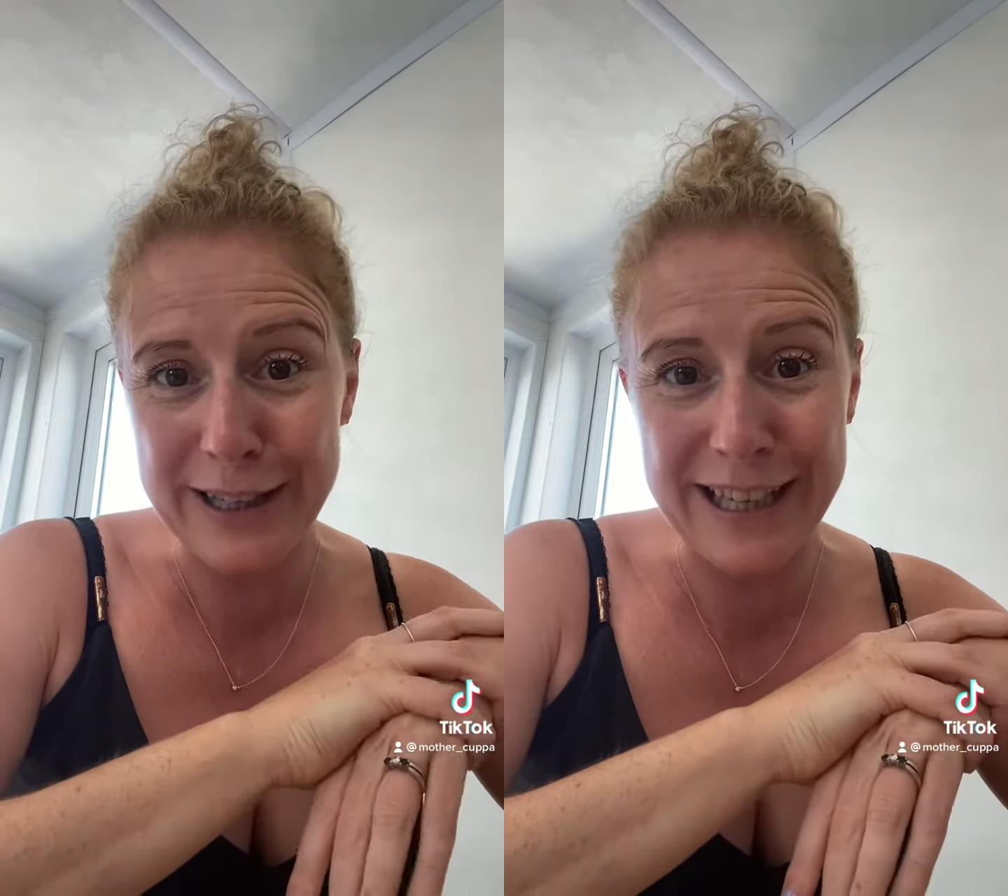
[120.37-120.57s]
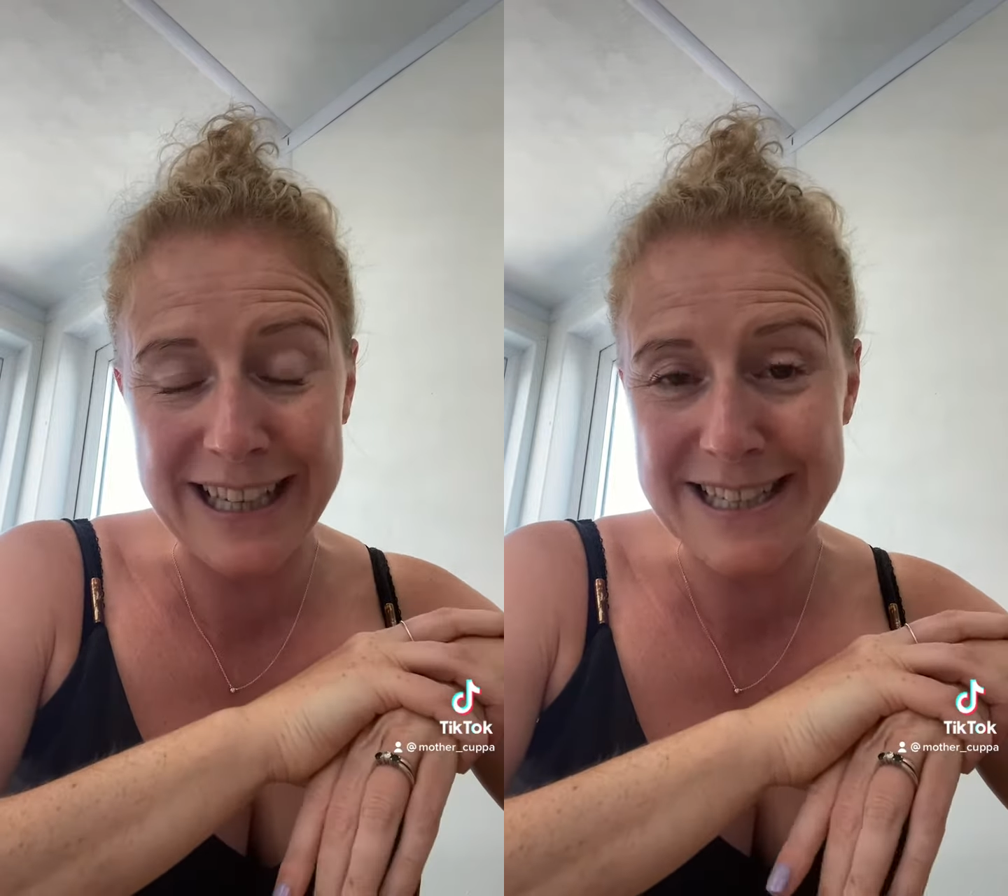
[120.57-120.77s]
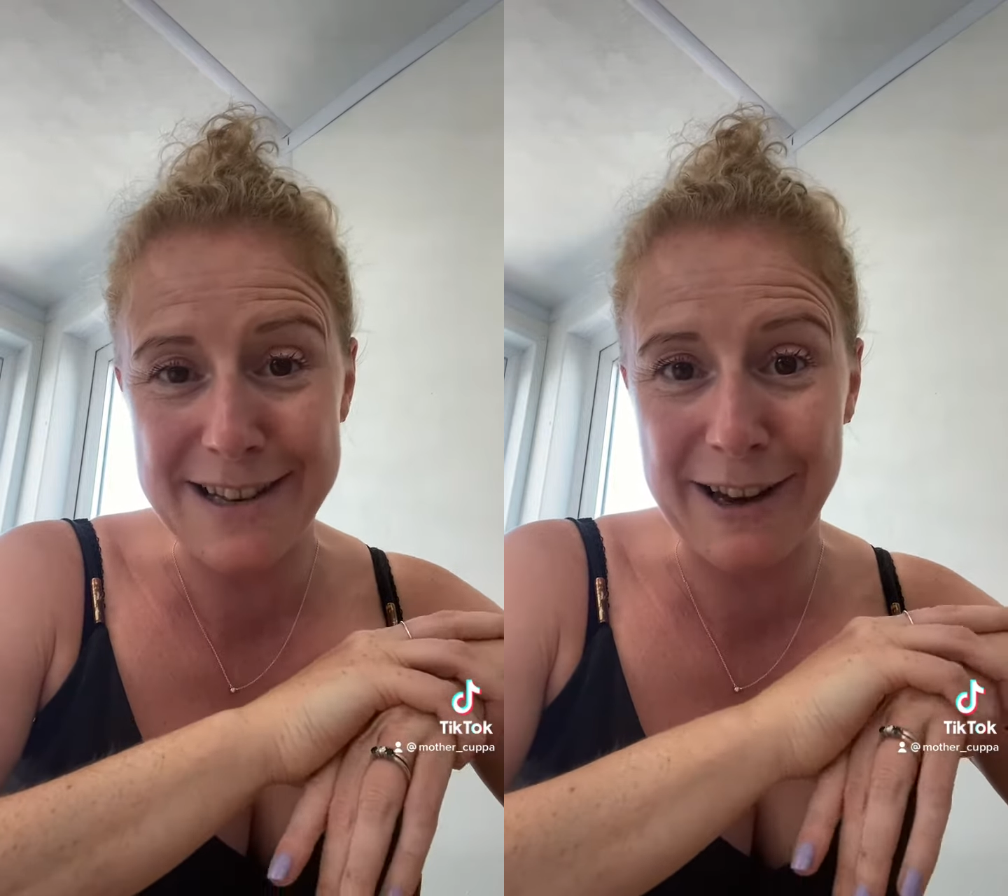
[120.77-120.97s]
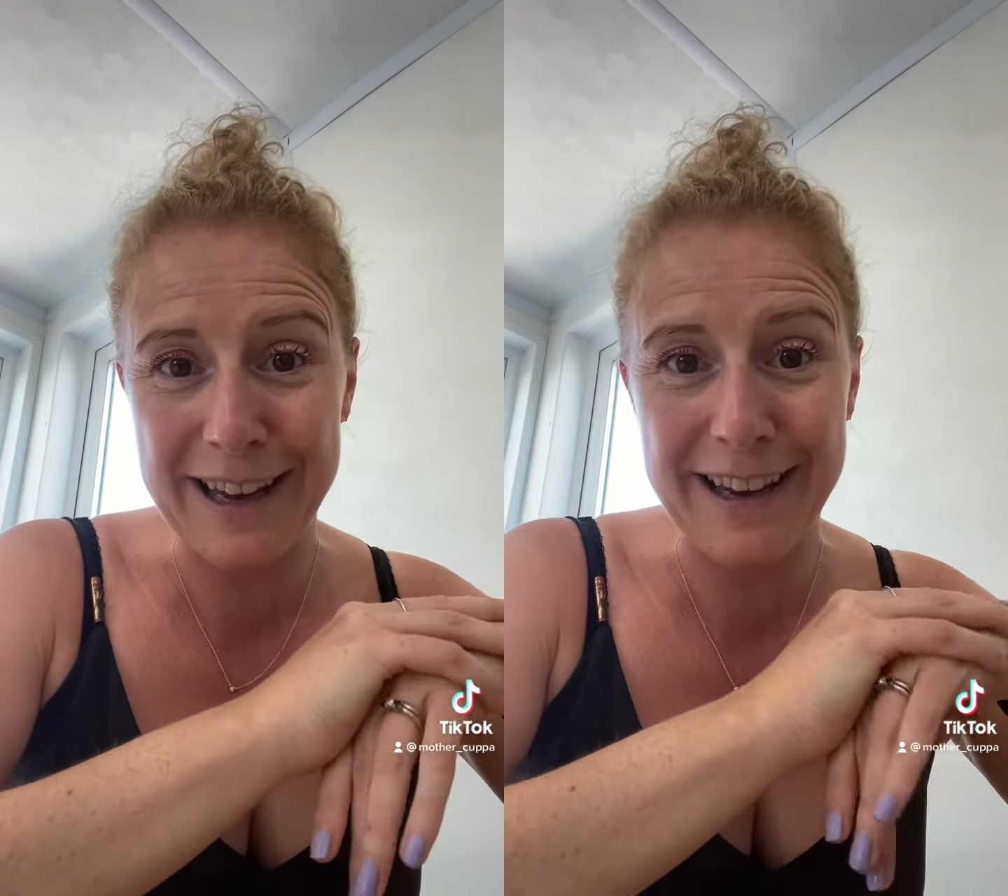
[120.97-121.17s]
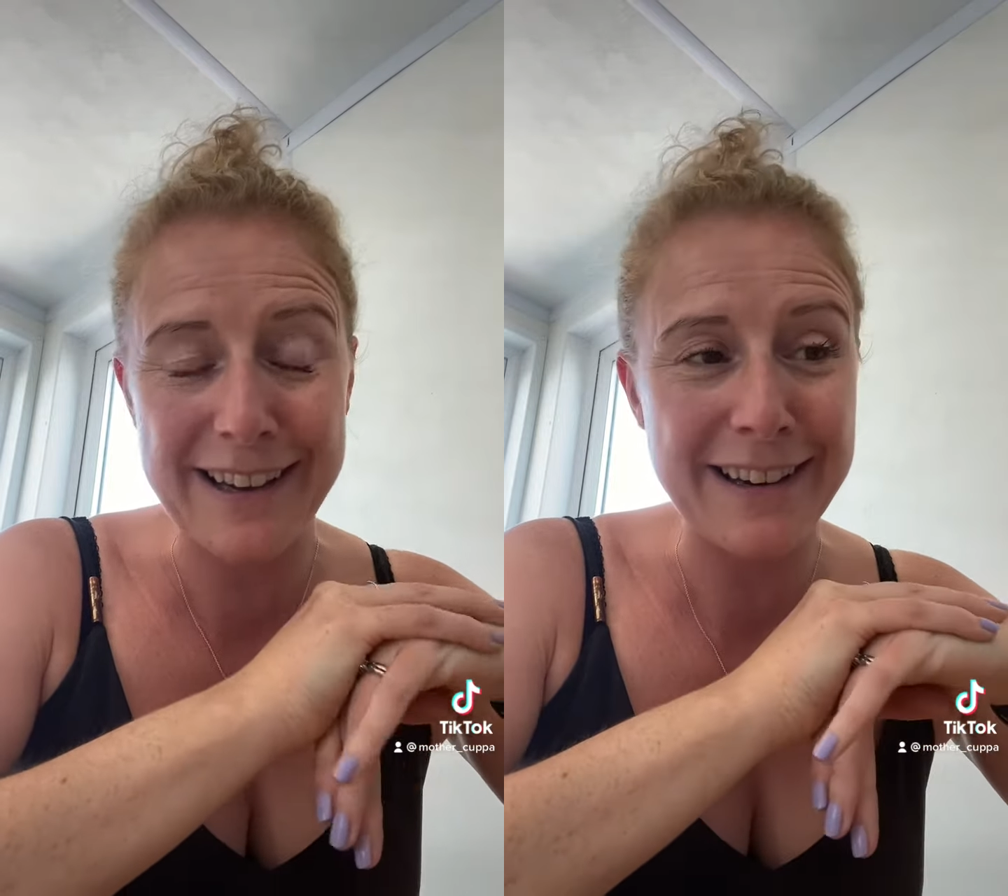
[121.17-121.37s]
and at least I
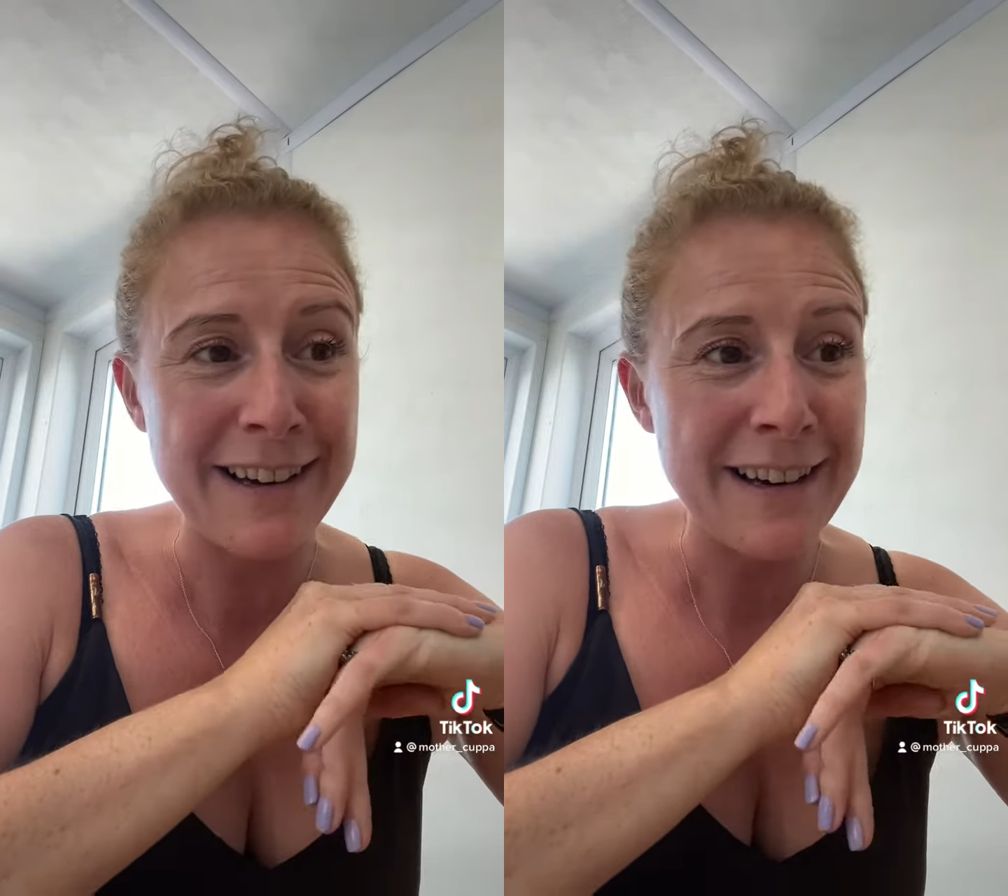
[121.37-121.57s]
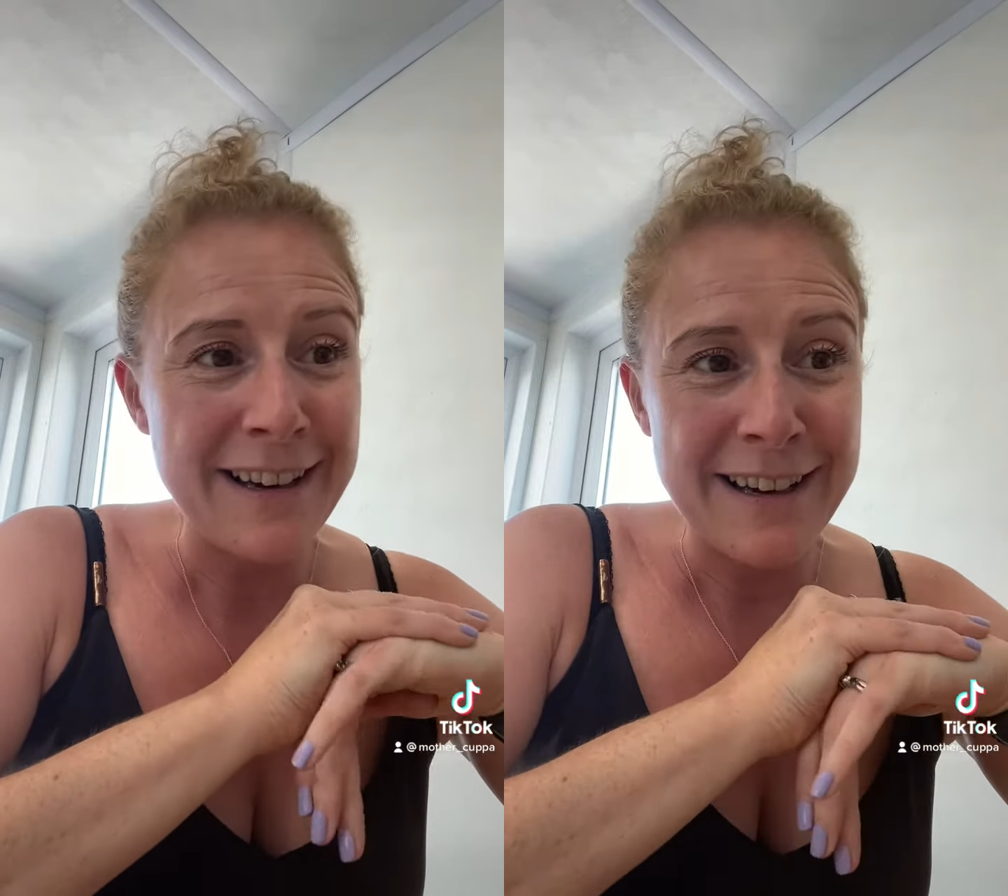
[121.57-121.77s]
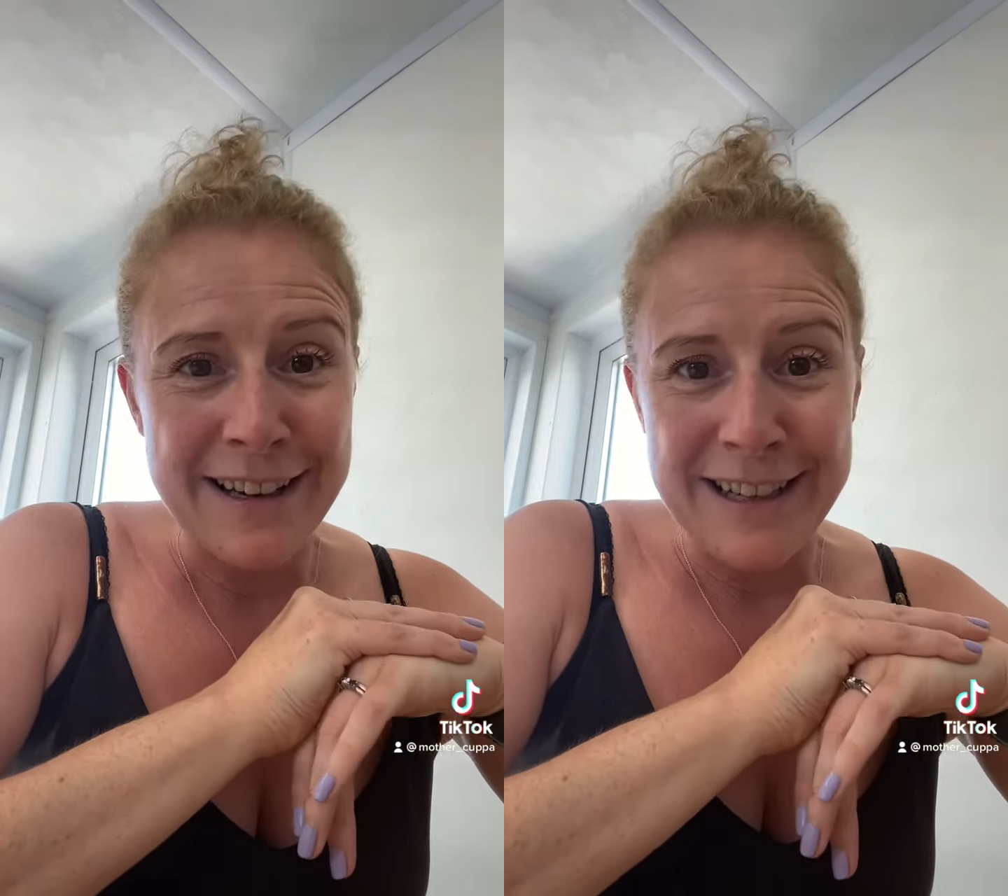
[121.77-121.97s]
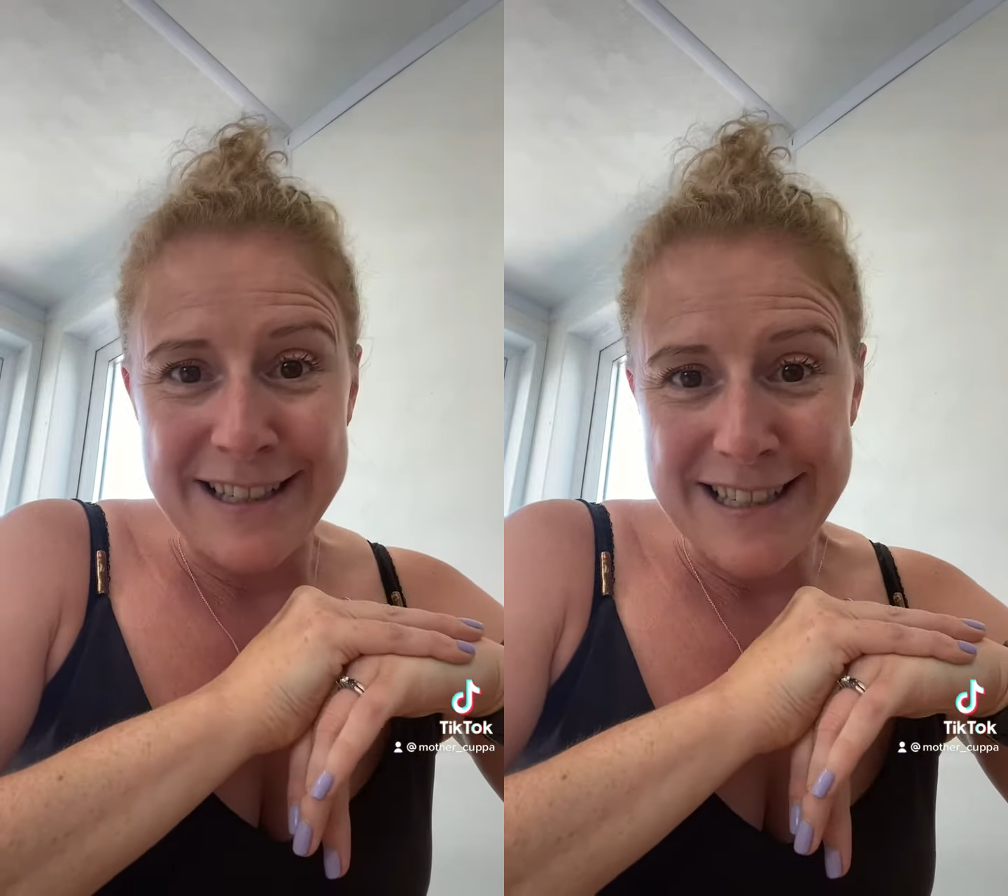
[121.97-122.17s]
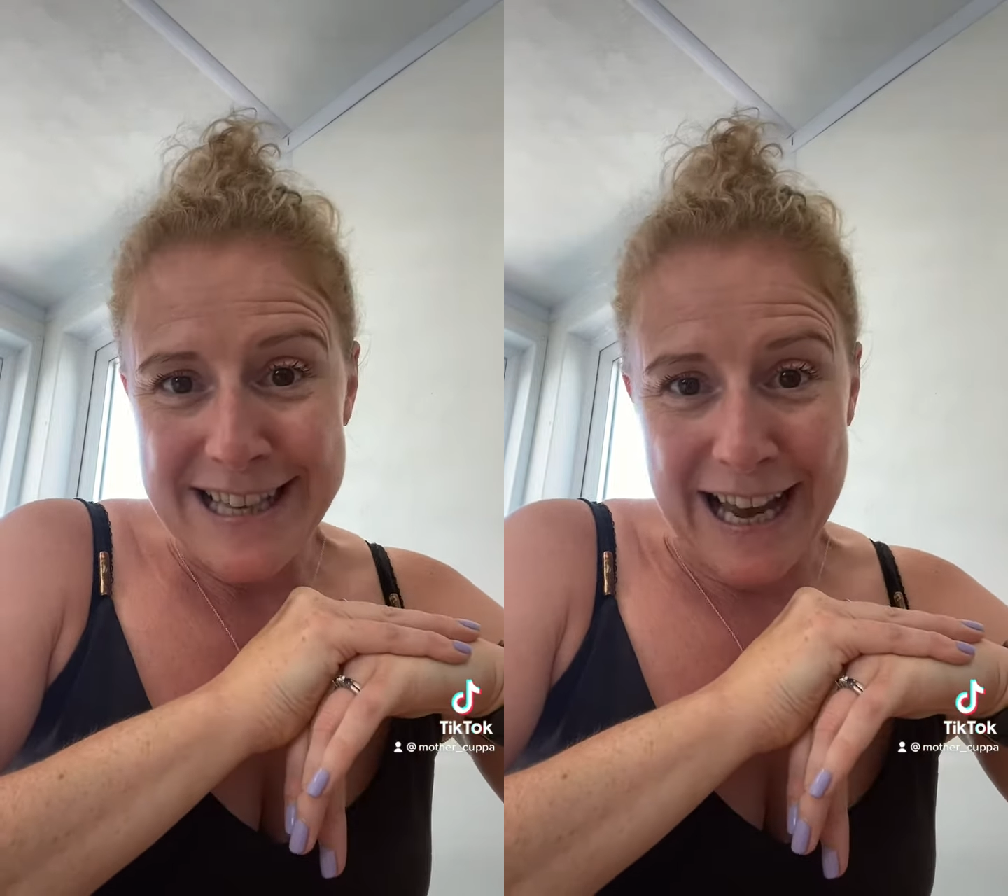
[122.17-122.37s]
can
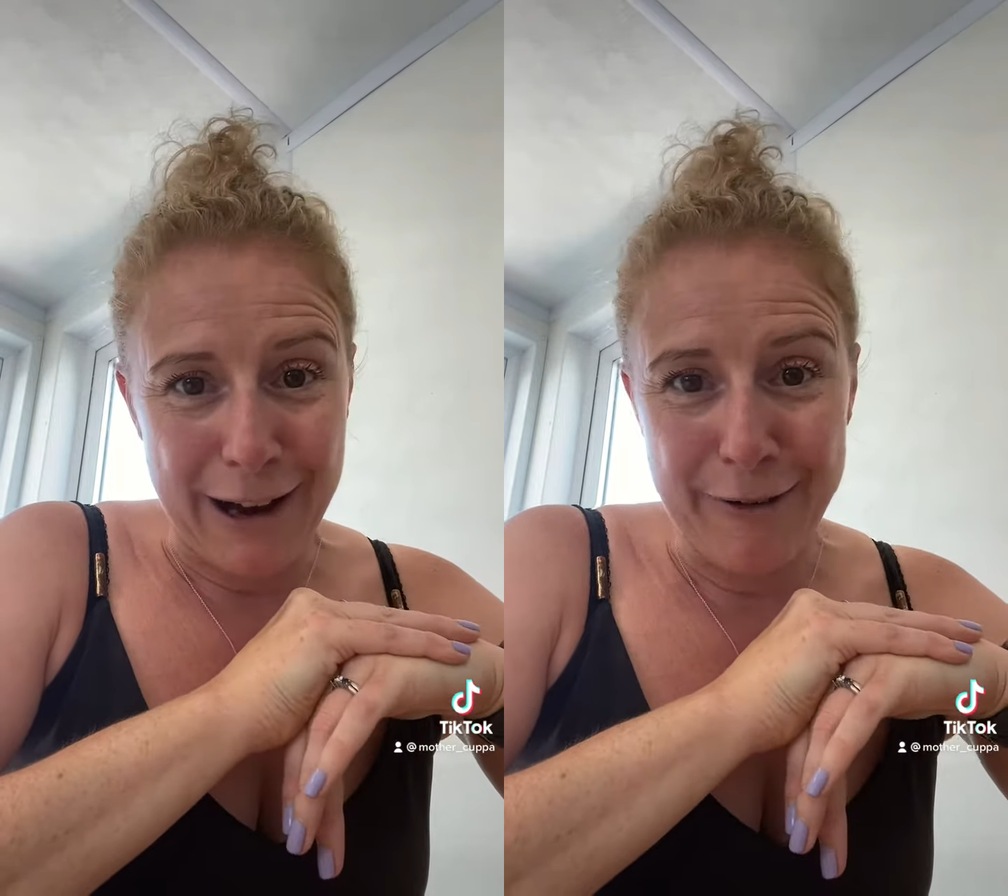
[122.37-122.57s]
say I've